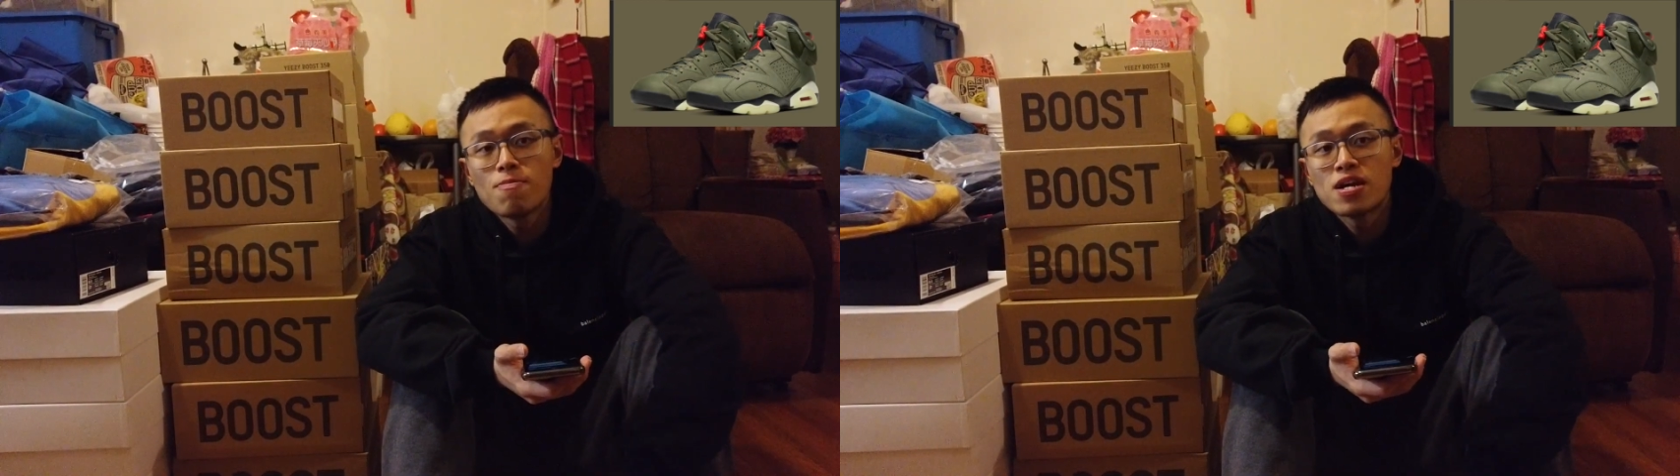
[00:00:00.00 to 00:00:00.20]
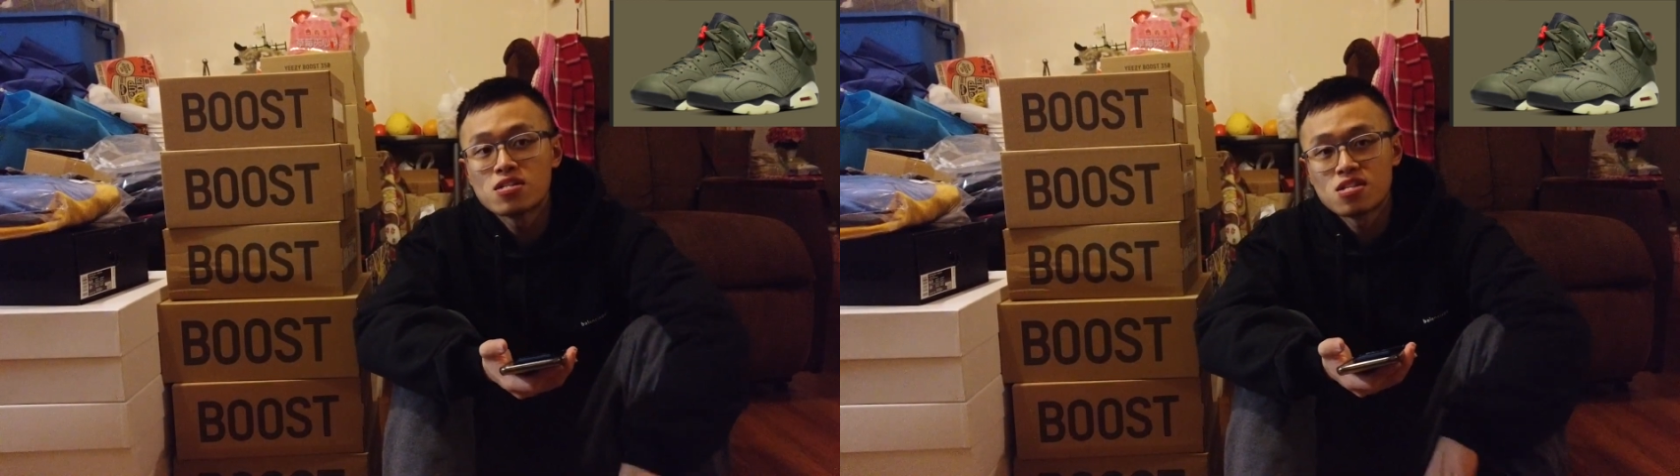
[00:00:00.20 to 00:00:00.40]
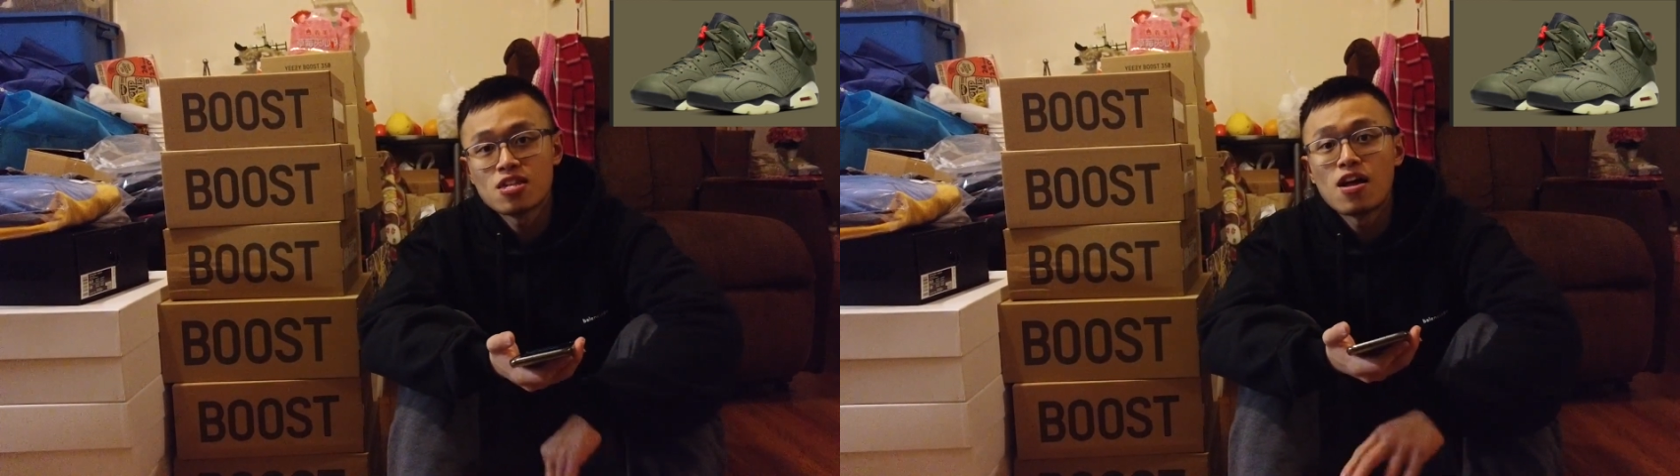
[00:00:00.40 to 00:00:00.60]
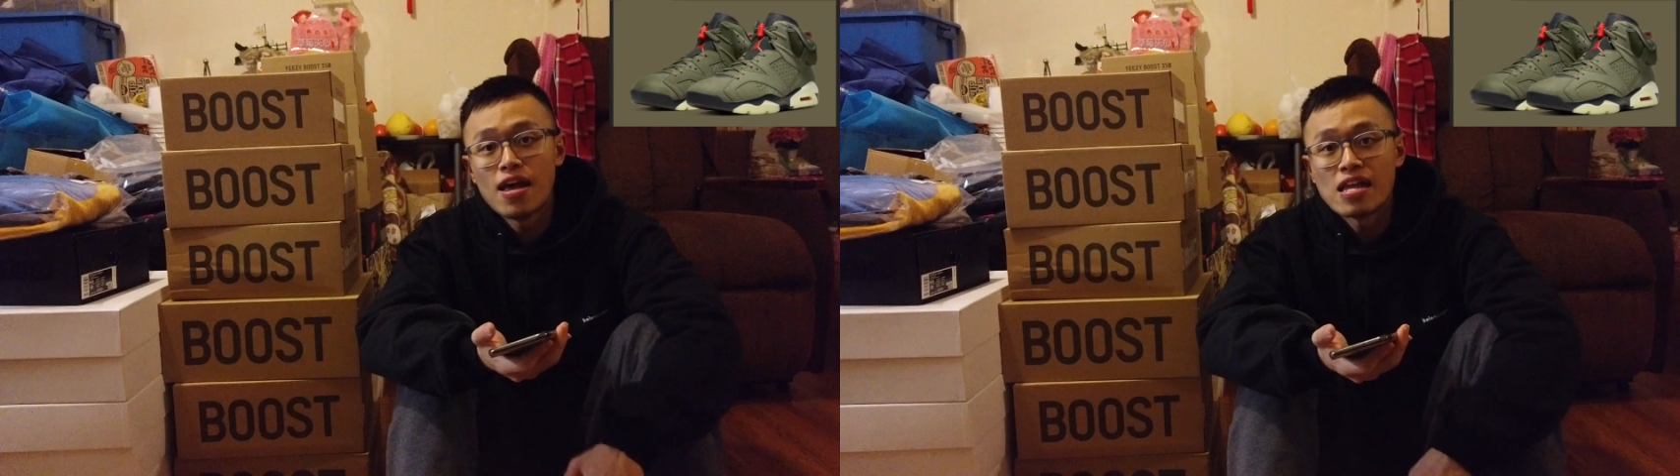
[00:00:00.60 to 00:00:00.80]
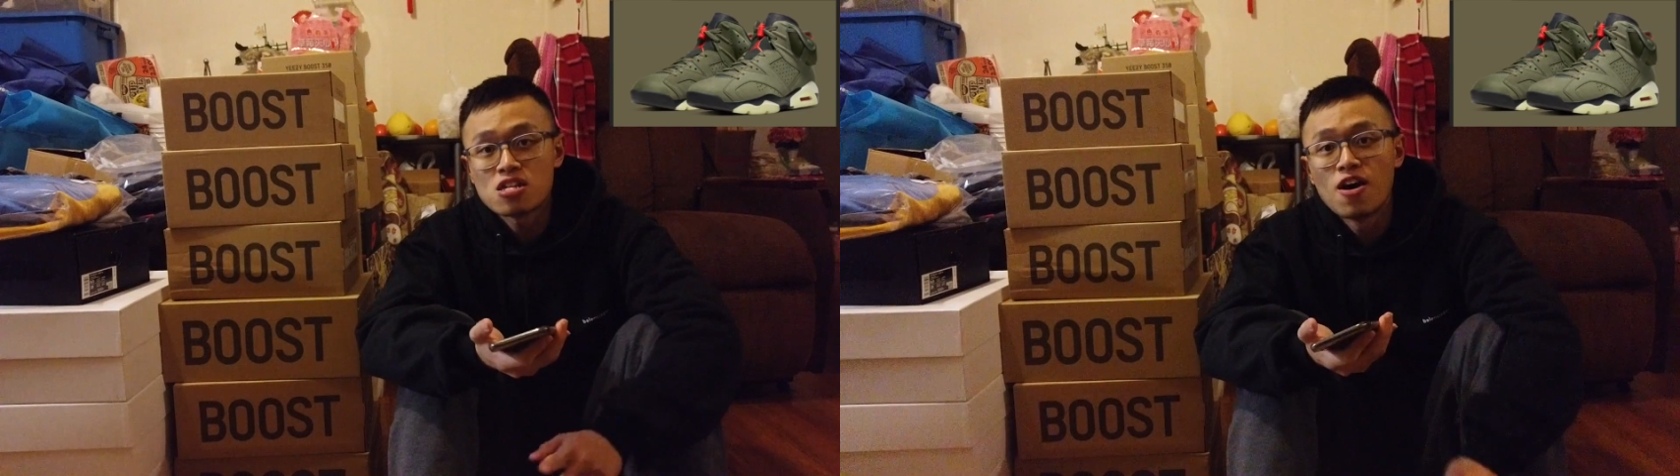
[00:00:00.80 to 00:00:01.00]
because it's not
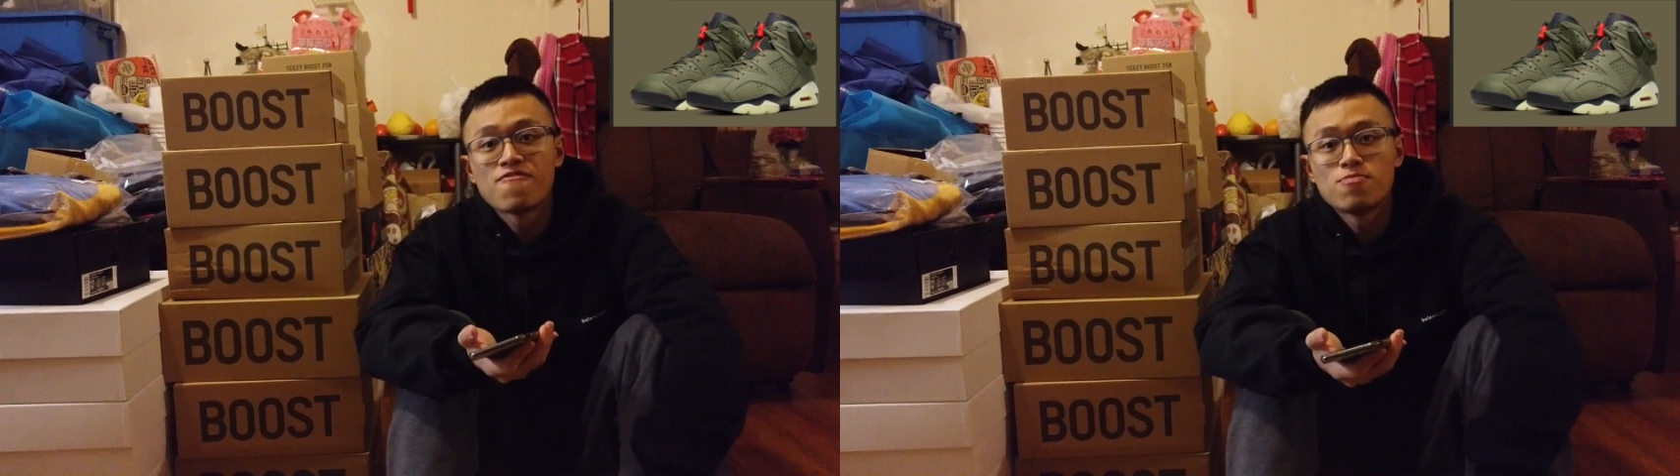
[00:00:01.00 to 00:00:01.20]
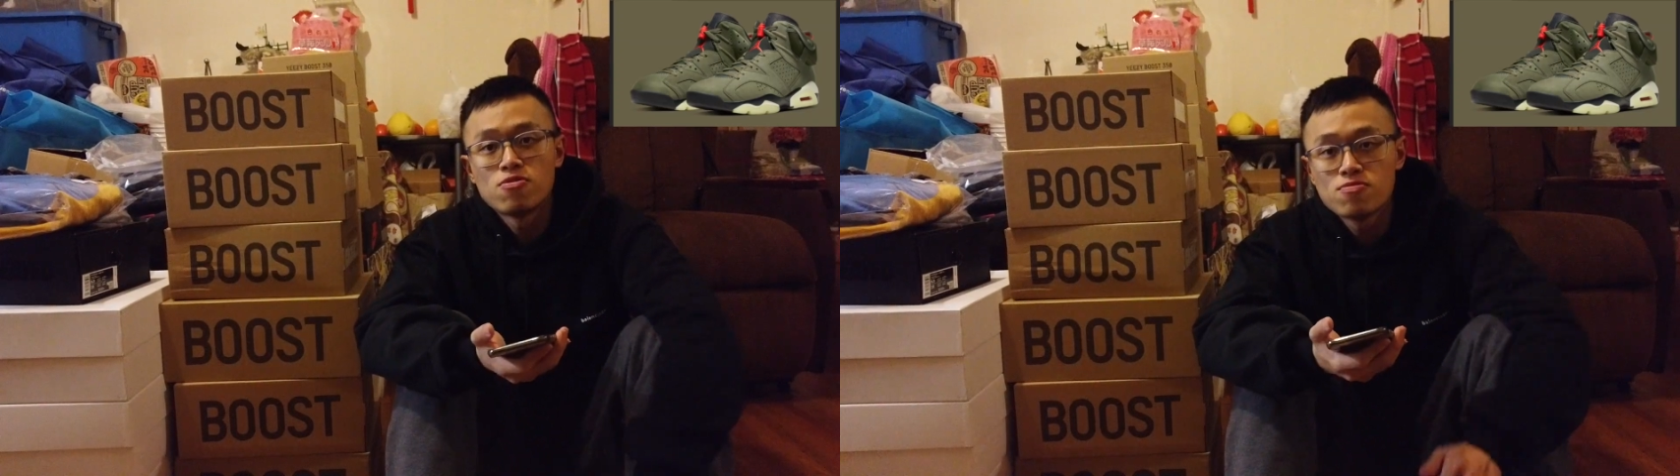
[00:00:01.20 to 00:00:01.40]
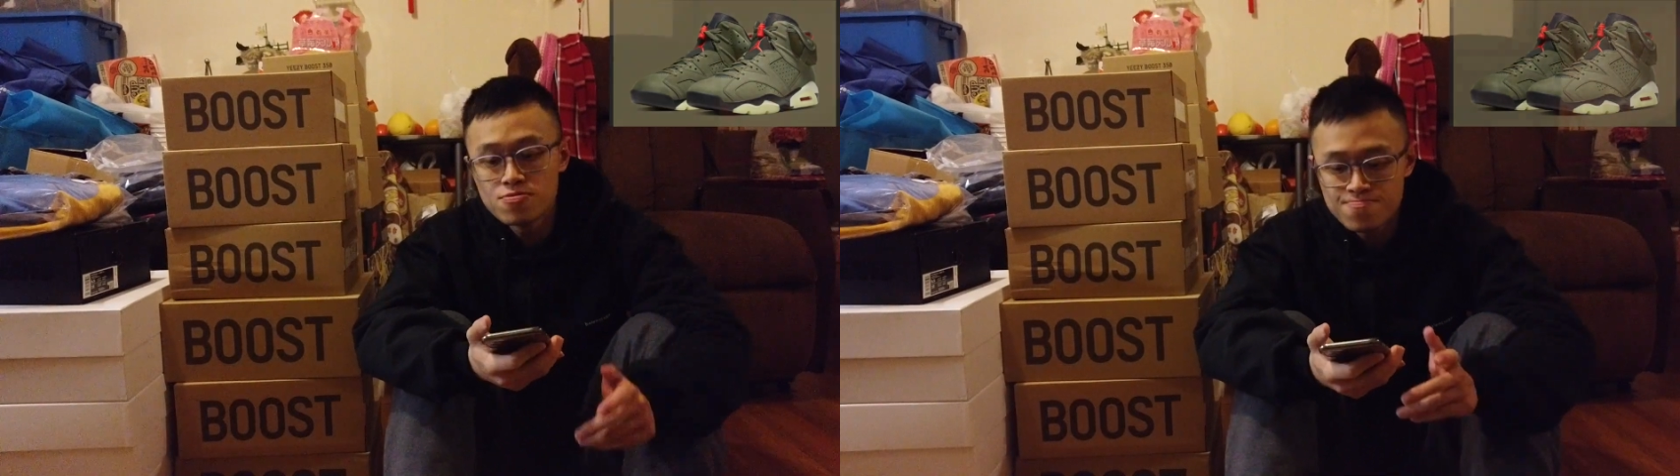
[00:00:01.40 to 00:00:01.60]
as comfortable.